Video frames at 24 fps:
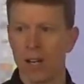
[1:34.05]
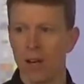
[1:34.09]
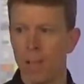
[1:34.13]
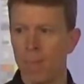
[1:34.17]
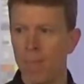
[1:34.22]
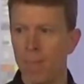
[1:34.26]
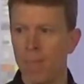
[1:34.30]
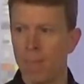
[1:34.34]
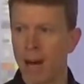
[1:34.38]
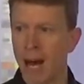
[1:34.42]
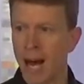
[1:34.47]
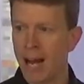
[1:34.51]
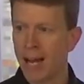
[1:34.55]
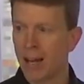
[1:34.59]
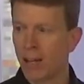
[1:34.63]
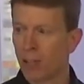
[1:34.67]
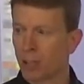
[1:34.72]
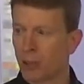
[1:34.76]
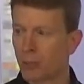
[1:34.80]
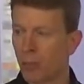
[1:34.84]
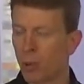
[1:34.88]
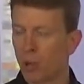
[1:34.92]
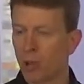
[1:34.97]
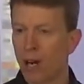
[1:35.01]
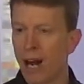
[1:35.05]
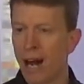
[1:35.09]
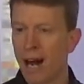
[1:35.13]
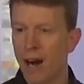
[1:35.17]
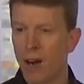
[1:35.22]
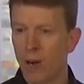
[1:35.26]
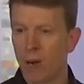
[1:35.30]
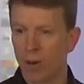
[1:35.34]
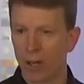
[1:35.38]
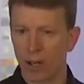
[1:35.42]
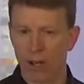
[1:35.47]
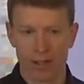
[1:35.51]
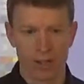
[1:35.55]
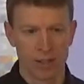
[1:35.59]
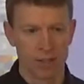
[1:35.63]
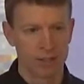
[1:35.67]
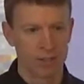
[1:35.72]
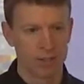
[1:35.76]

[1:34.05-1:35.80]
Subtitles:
miles per hour.